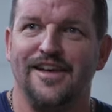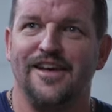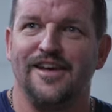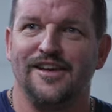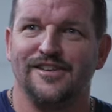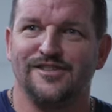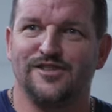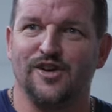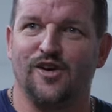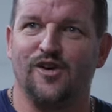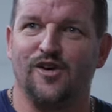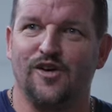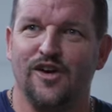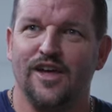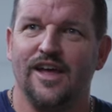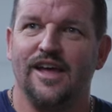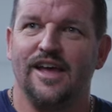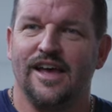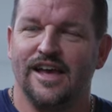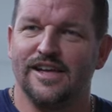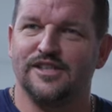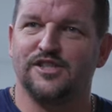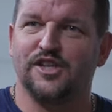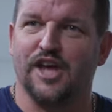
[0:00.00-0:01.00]
So
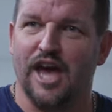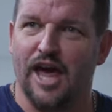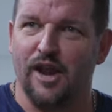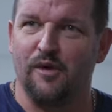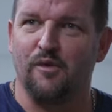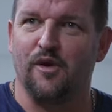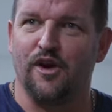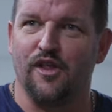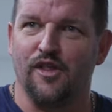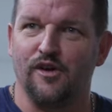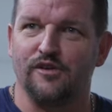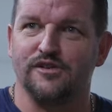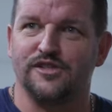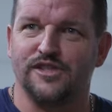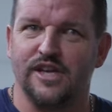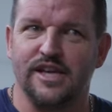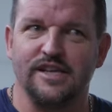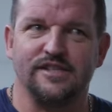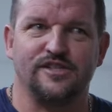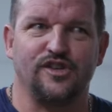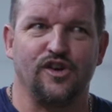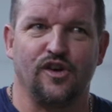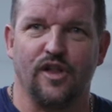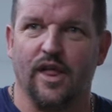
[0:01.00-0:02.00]
it's kind of one of those
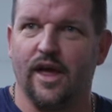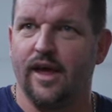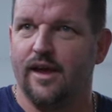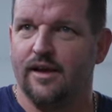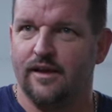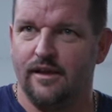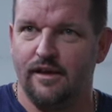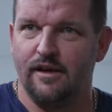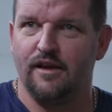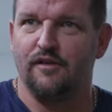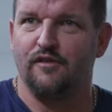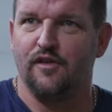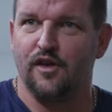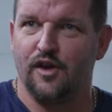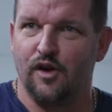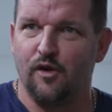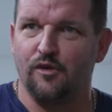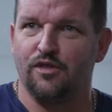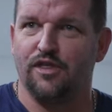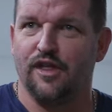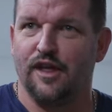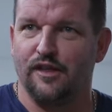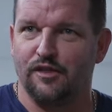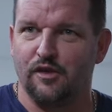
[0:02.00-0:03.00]
things, you're like, if you
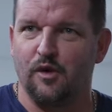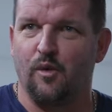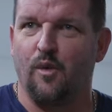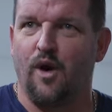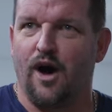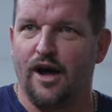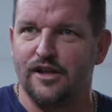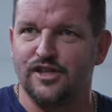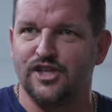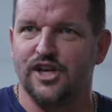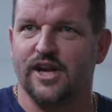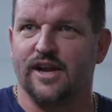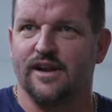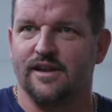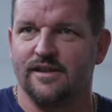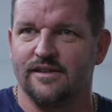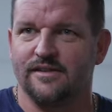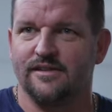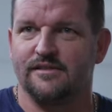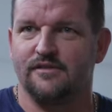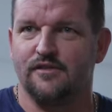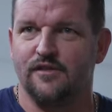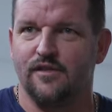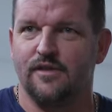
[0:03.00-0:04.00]
don't think they're watching,
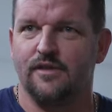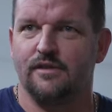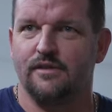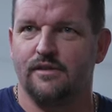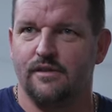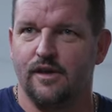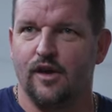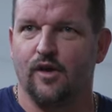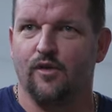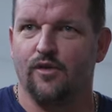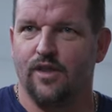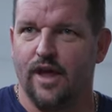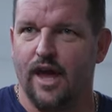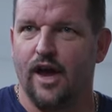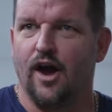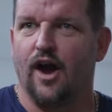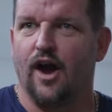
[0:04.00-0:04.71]
you know, they